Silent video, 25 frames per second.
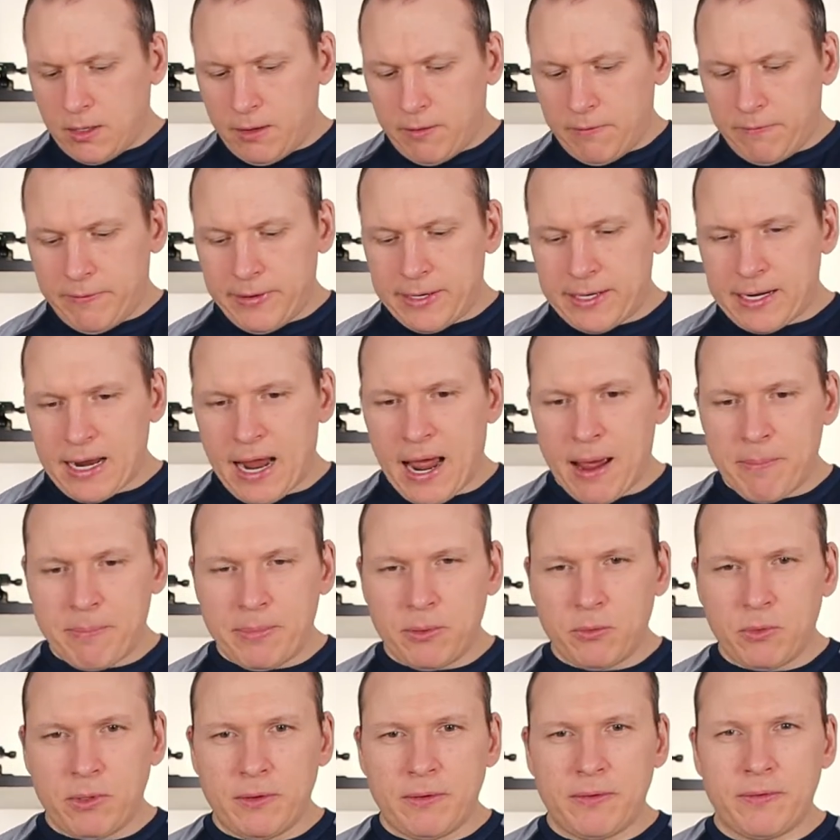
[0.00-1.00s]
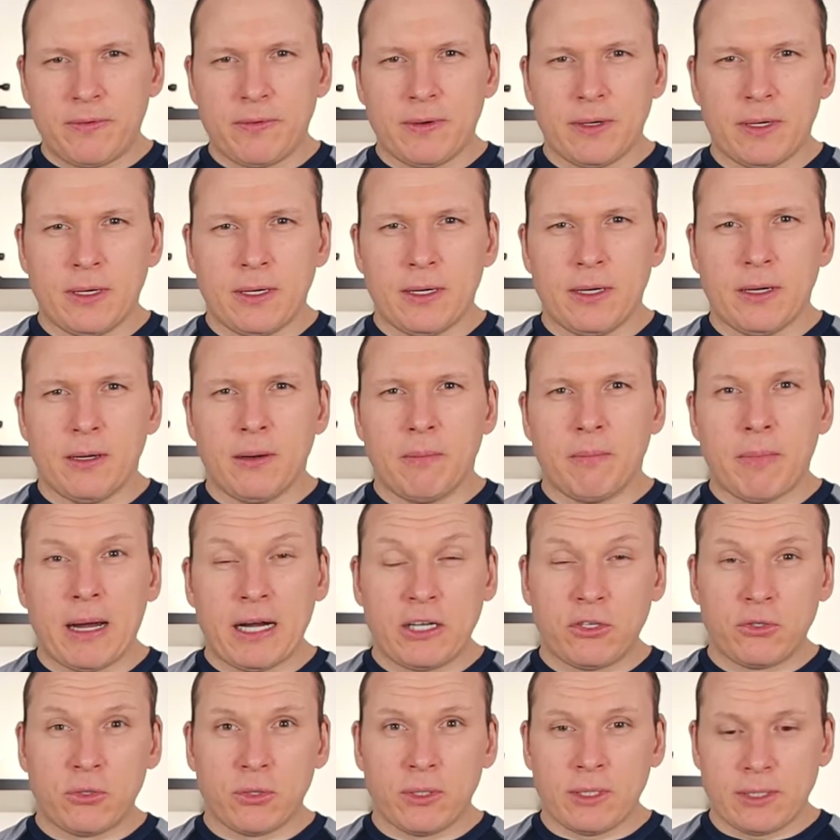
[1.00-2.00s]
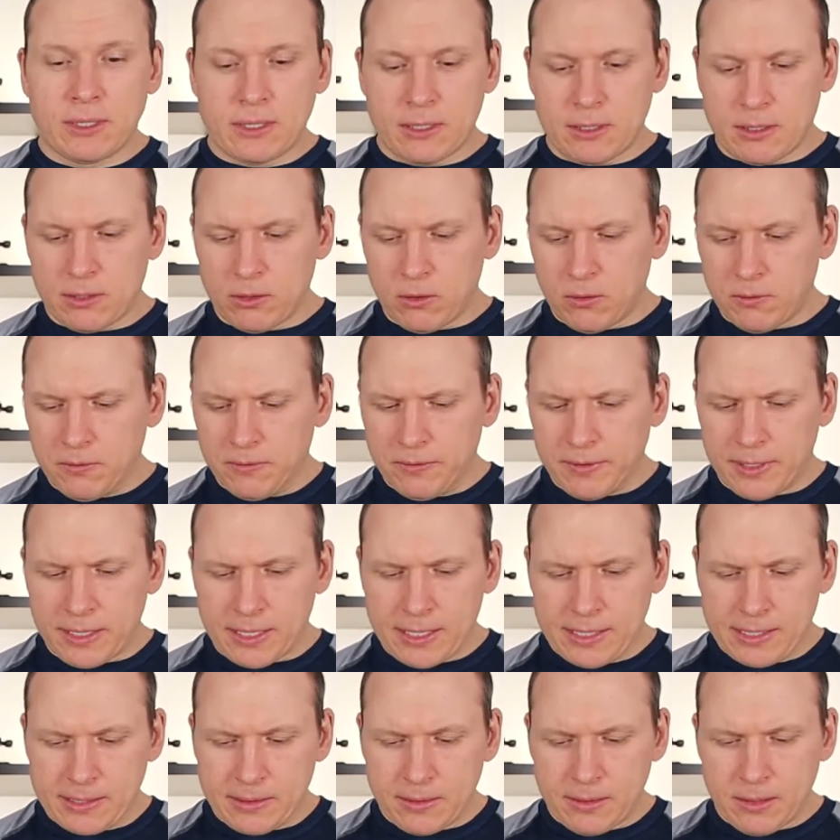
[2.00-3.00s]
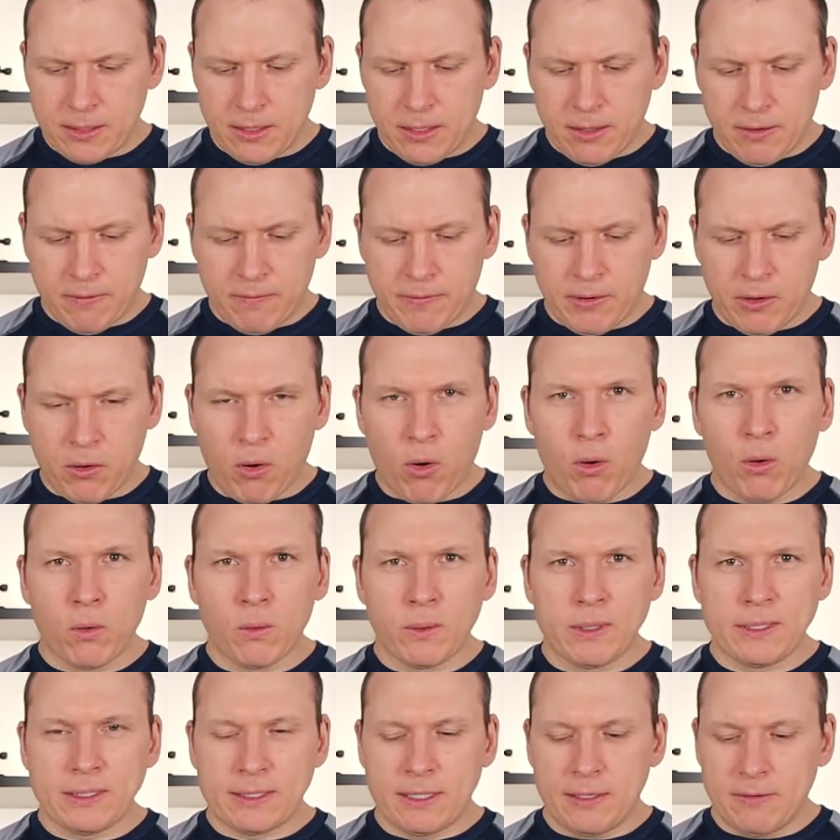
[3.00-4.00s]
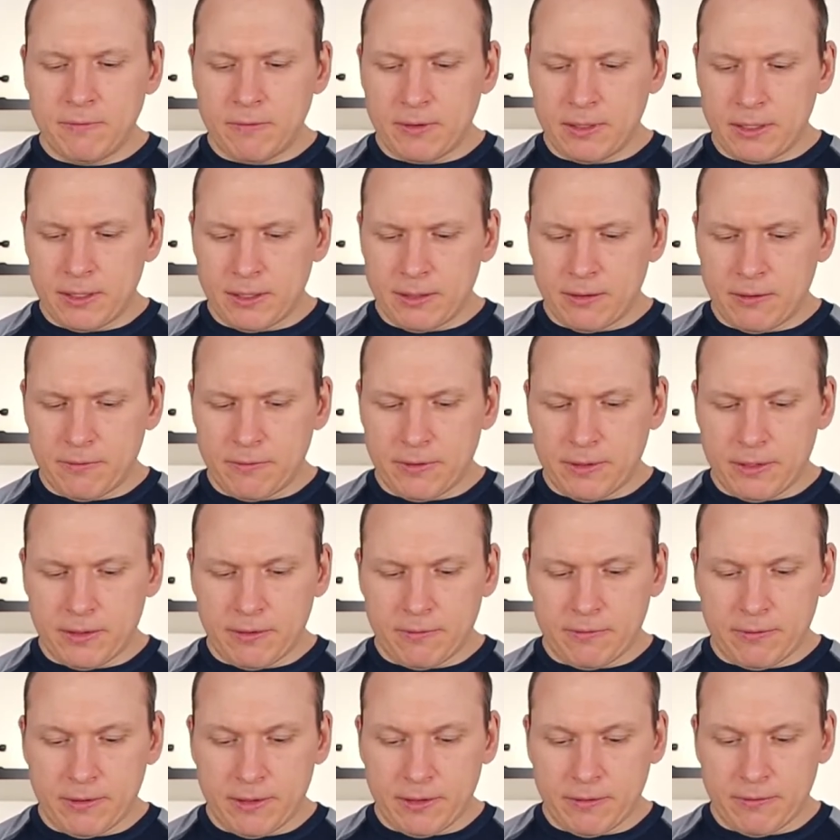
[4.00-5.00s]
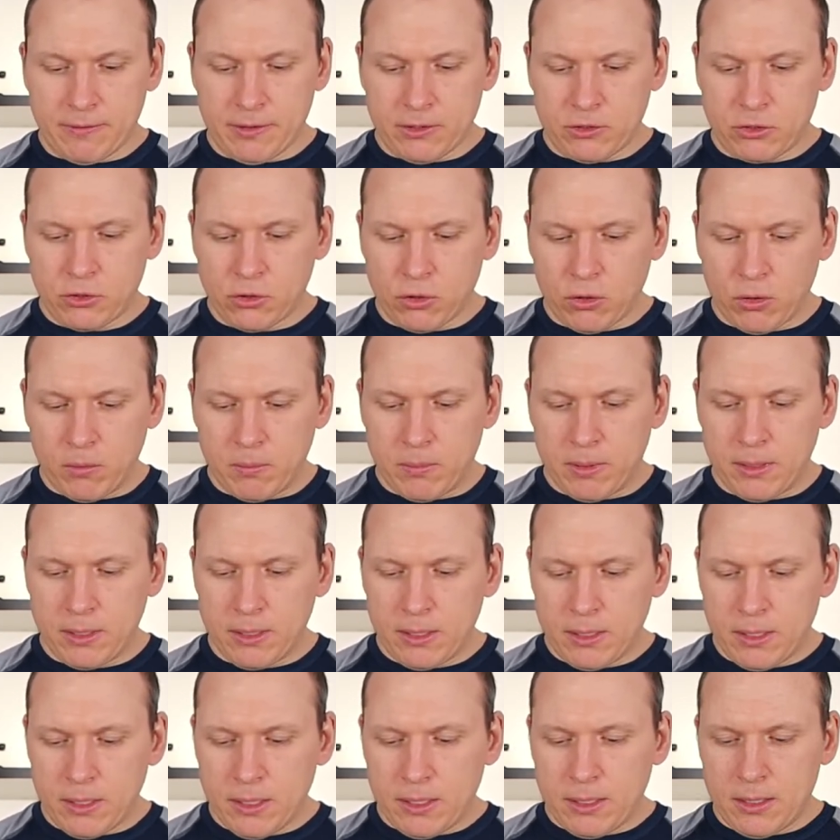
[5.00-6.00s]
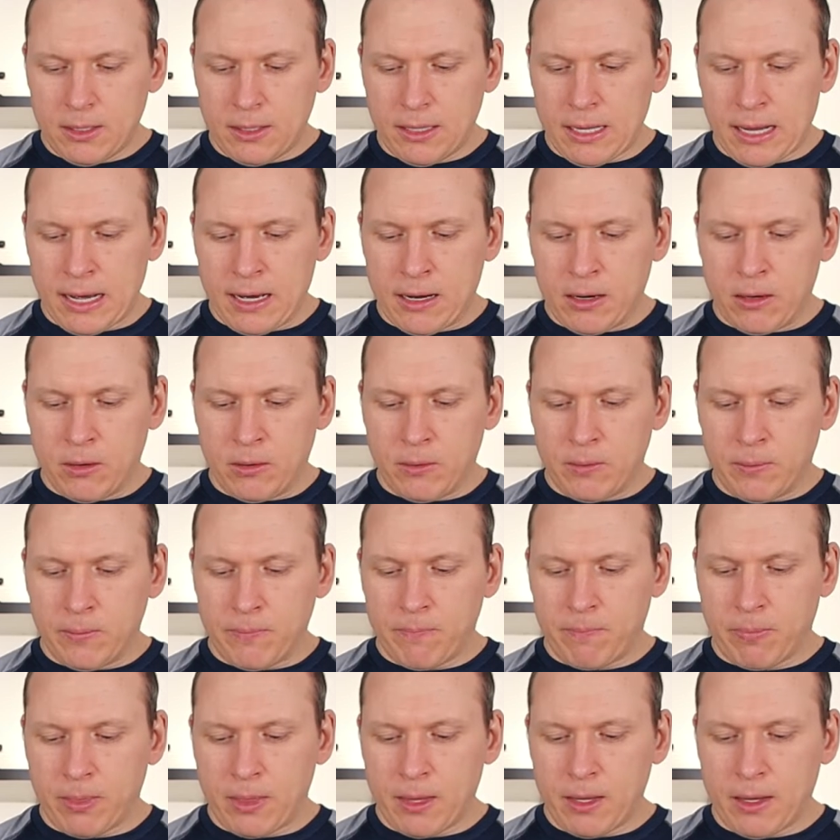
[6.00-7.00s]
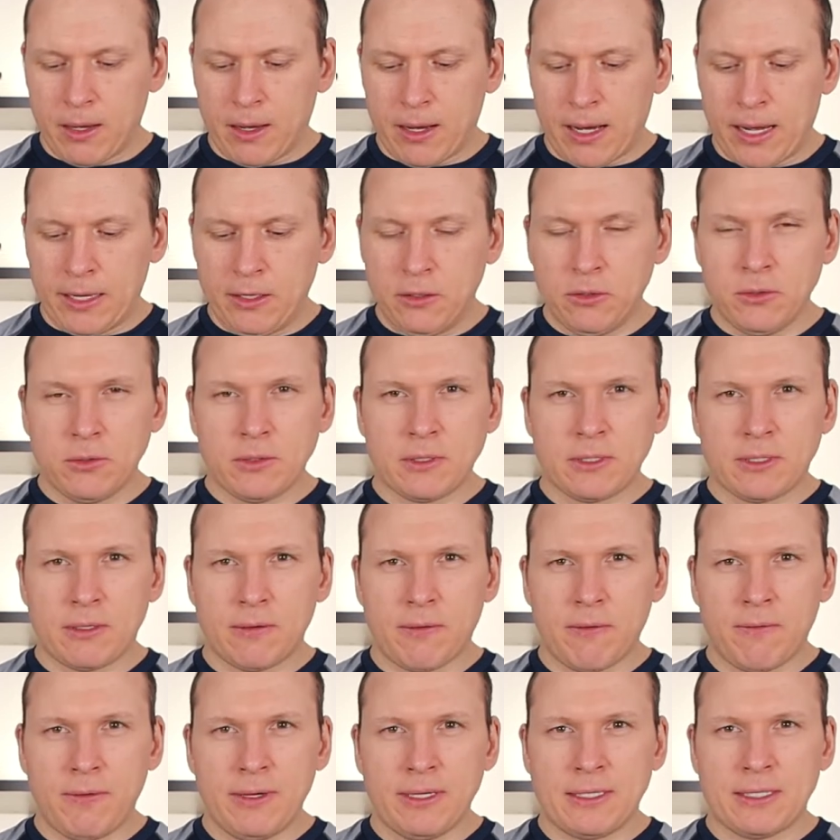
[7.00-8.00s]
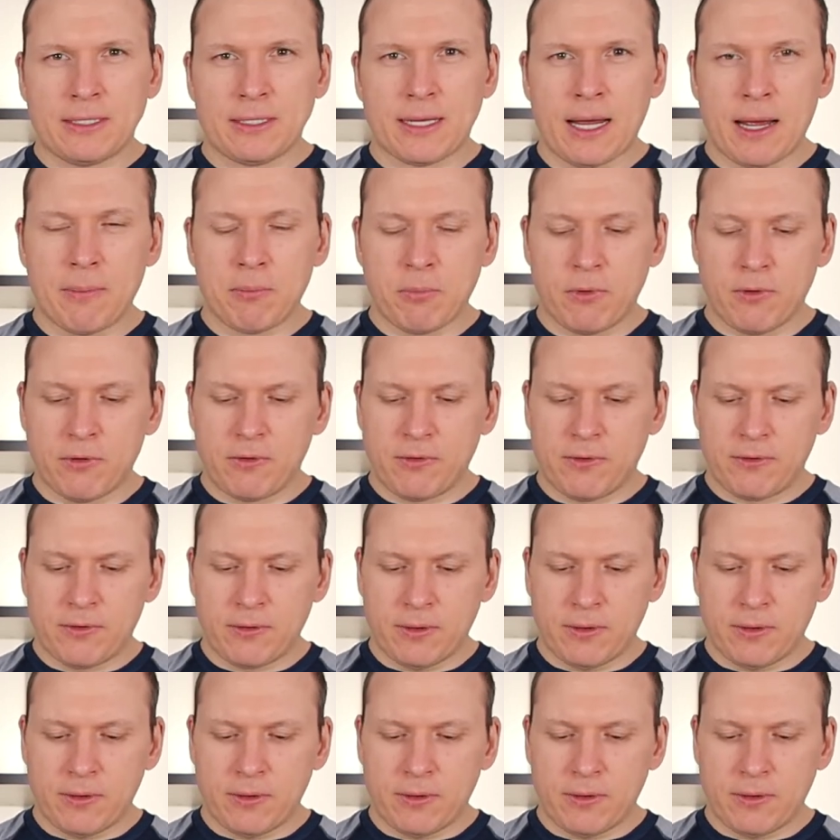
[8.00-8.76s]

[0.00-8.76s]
Very happy with my choice so far. They always did the job. Now, I used this type of